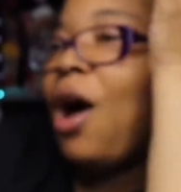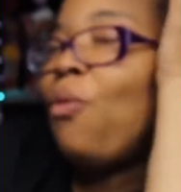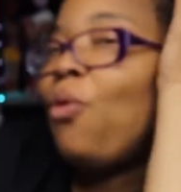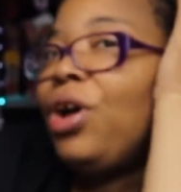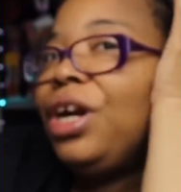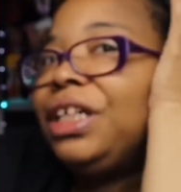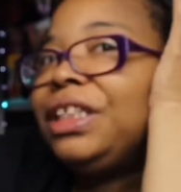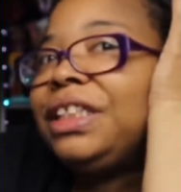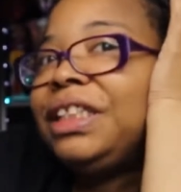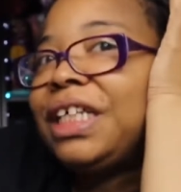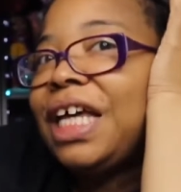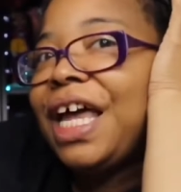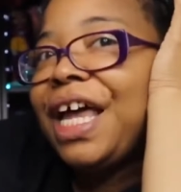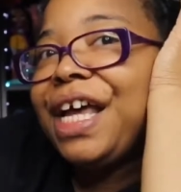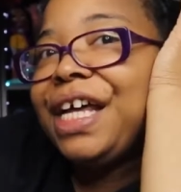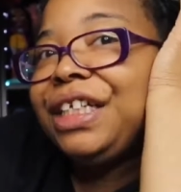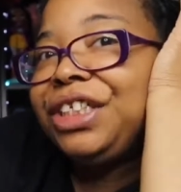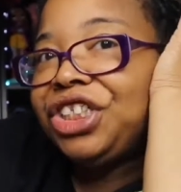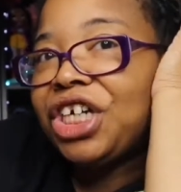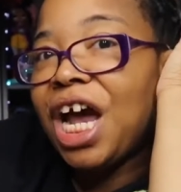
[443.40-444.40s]
want to
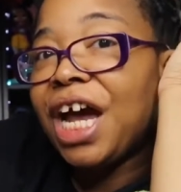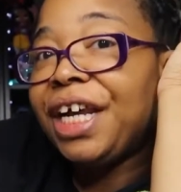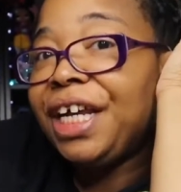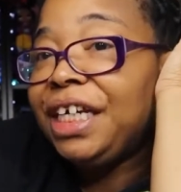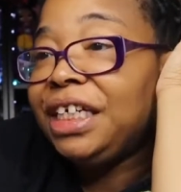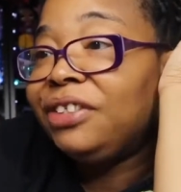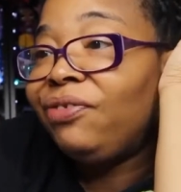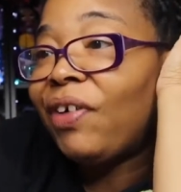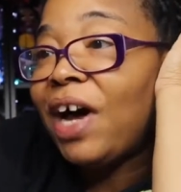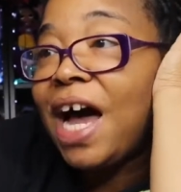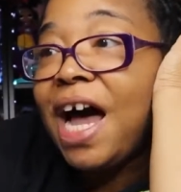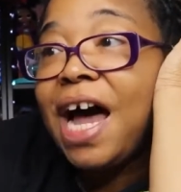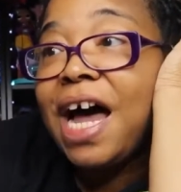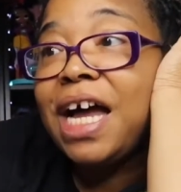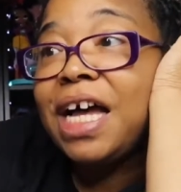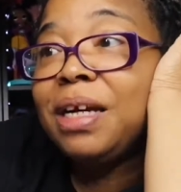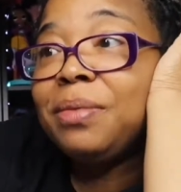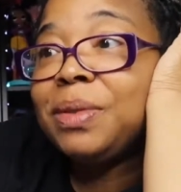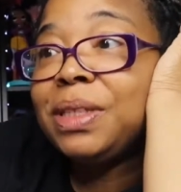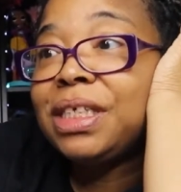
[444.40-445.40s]
say Chinese
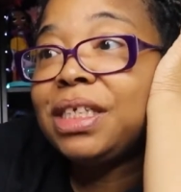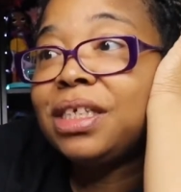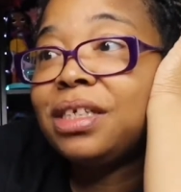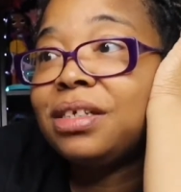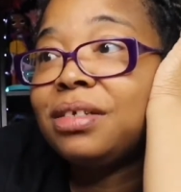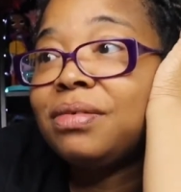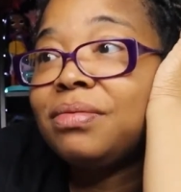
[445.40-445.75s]
vibes.